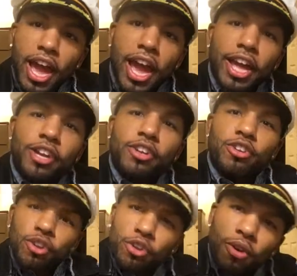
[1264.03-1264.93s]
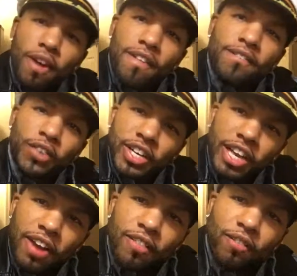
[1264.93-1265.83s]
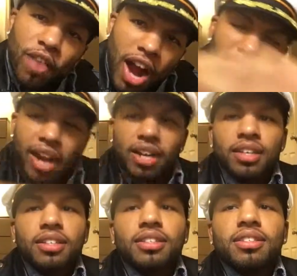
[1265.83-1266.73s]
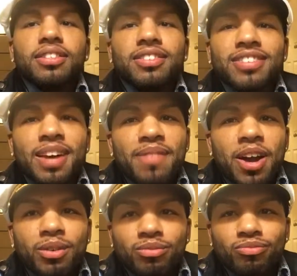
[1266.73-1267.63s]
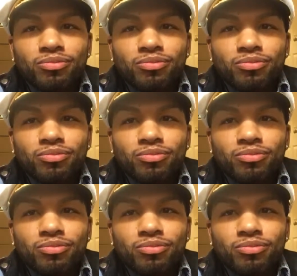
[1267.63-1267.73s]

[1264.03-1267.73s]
and you freaking rock. I'm out.